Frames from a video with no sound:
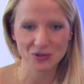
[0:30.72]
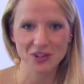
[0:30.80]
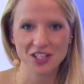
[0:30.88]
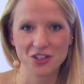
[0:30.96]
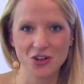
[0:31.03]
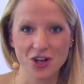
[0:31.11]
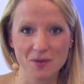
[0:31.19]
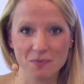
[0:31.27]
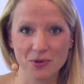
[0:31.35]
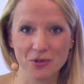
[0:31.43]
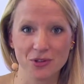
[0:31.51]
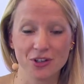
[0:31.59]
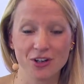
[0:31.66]
to the
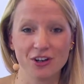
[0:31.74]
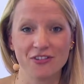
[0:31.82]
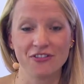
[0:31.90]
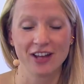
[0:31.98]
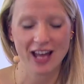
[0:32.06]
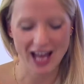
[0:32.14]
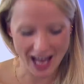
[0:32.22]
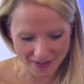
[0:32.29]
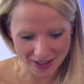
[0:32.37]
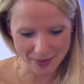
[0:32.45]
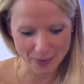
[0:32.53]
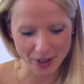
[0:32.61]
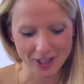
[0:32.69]
joint booth of
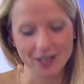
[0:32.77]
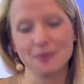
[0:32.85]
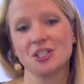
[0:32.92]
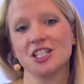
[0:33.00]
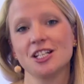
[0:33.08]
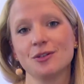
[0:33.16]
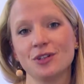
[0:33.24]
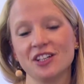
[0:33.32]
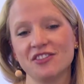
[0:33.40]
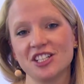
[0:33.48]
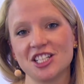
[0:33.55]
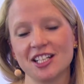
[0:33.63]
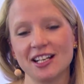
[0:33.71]
Haver & Böcker Machinery
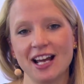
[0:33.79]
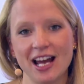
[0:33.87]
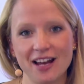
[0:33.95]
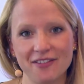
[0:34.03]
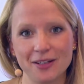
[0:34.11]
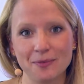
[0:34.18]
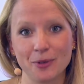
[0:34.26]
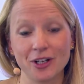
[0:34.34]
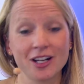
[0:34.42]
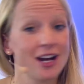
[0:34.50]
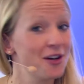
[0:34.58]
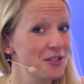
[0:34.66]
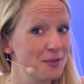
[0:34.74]
Division, Haver &
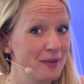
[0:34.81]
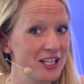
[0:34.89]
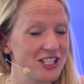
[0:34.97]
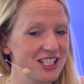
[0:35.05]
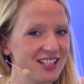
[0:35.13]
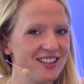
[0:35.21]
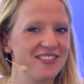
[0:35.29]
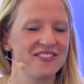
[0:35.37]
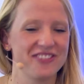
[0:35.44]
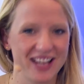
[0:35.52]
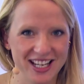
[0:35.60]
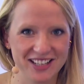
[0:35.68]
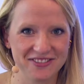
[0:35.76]
Böcker Automation,
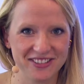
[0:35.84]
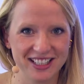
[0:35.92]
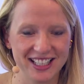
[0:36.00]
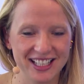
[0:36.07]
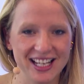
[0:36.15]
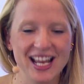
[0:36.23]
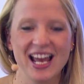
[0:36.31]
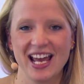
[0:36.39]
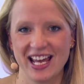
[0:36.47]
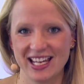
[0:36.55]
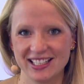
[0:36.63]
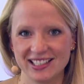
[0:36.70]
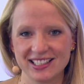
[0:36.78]
Feige Filling
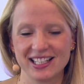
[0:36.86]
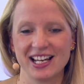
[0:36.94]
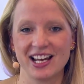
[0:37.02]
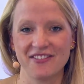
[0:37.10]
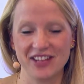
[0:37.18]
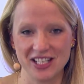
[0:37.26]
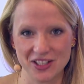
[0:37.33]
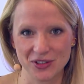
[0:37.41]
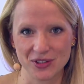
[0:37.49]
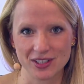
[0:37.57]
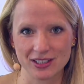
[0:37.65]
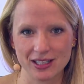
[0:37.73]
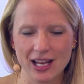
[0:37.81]
and
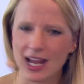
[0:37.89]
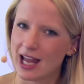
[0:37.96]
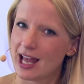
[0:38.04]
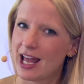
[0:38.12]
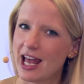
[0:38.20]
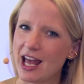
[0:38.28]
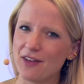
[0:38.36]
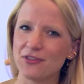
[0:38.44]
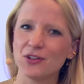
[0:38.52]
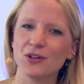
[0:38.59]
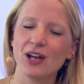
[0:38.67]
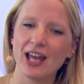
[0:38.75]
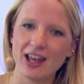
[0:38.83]
Aventus.
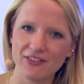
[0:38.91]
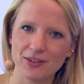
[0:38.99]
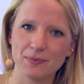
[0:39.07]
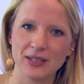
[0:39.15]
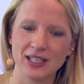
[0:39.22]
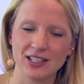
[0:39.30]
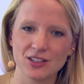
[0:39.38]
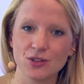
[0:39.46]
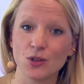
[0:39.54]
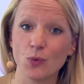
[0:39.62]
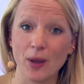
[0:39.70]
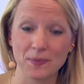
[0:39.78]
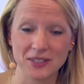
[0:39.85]
Have you ever been
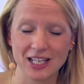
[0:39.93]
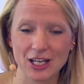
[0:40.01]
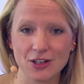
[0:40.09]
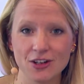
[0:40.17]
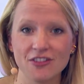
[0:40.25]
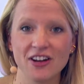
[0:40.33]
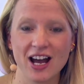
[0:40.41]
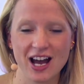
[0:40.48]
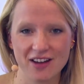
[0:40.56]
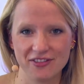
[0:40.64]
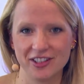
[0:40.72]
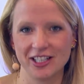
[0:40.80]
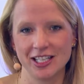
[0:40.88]
to the website of
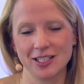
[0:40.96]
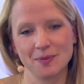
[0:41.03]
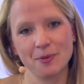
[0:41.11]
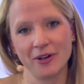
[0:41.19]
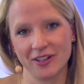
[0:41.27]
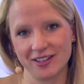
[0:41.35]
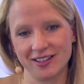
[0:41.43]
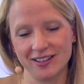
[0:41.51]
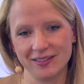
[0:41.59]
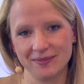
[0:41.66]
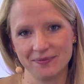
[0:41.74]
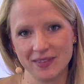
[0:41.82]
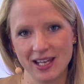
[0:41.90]
Haver & Böcker?